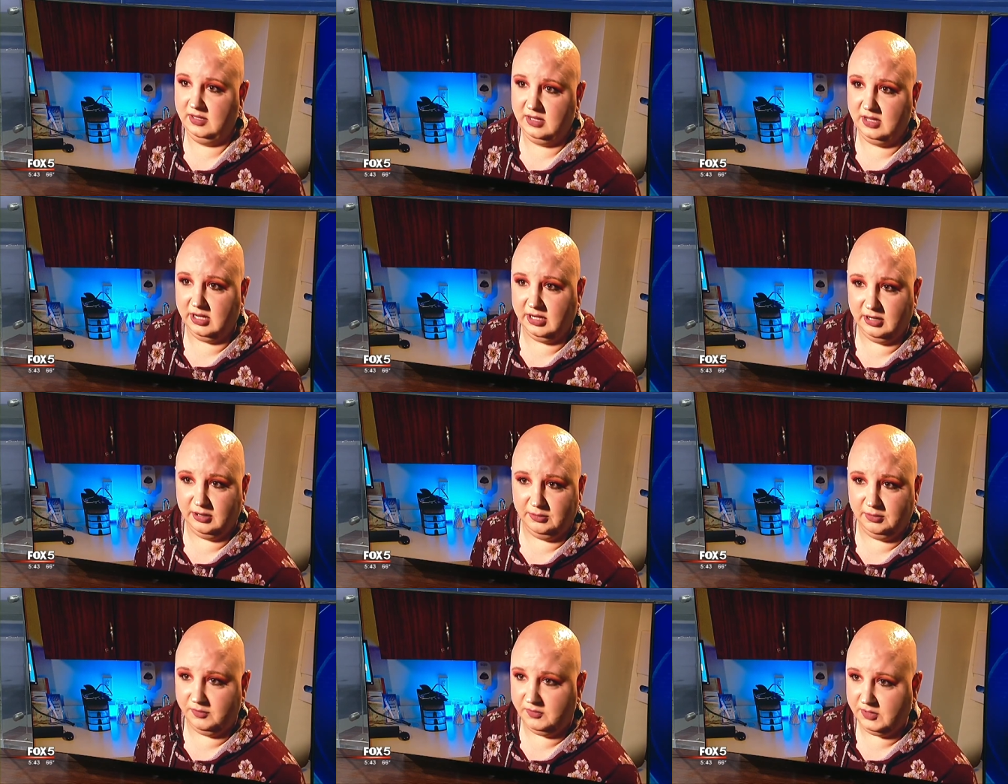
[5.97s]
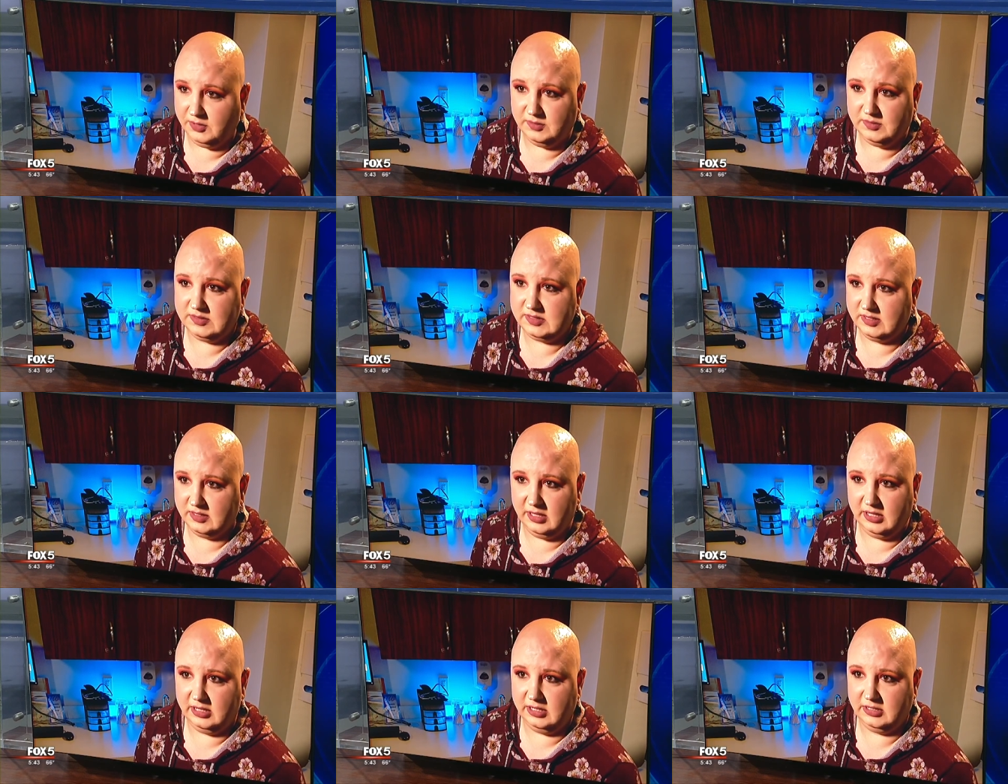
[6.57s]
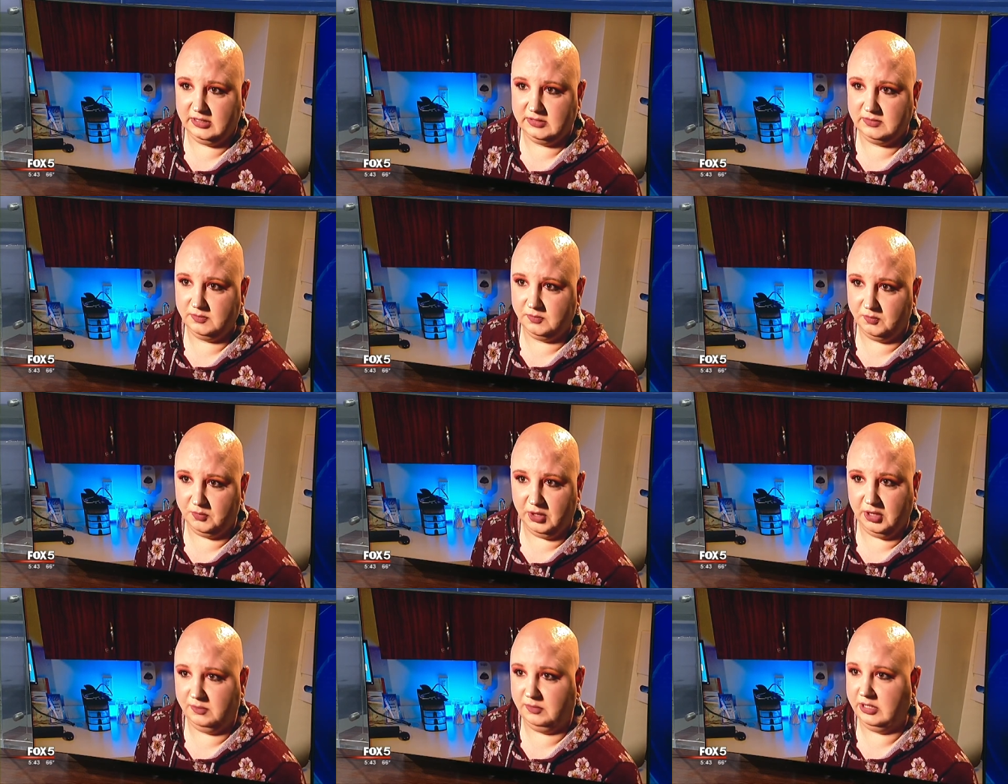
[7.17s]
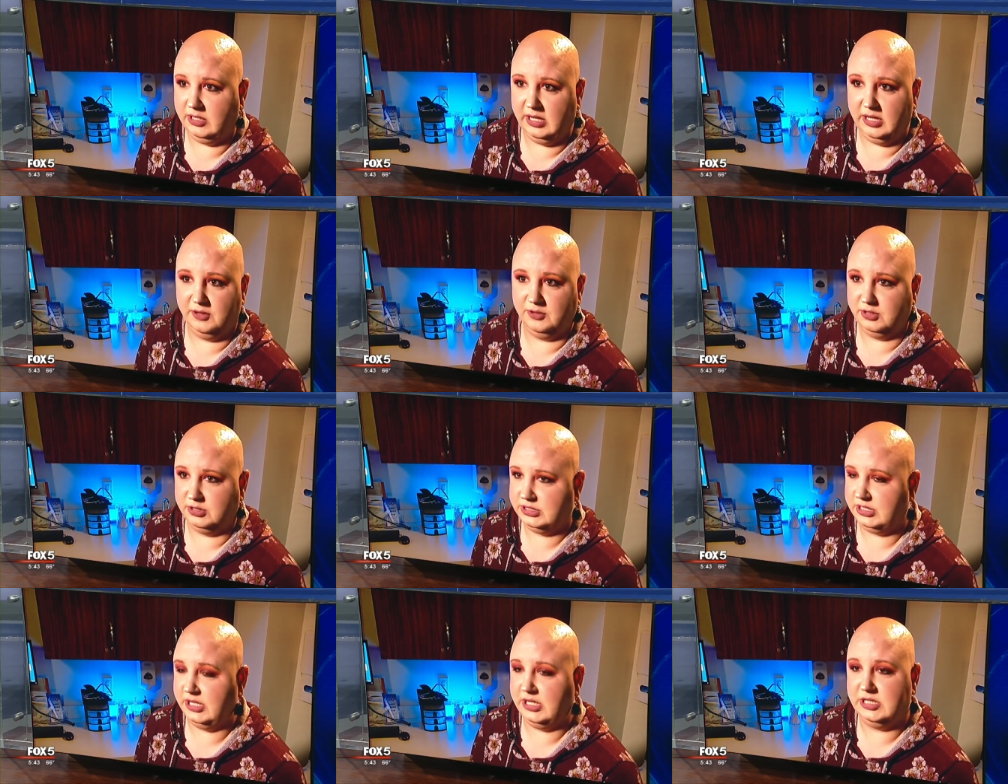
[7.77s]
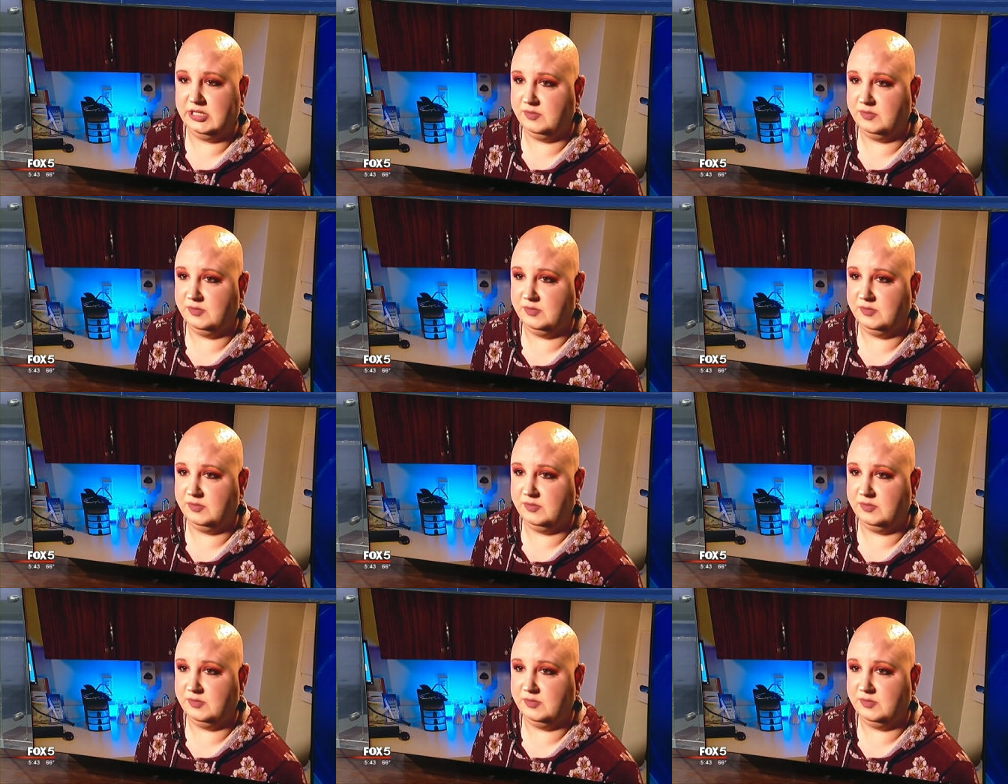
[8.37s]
And I refuse to let it bring me down or change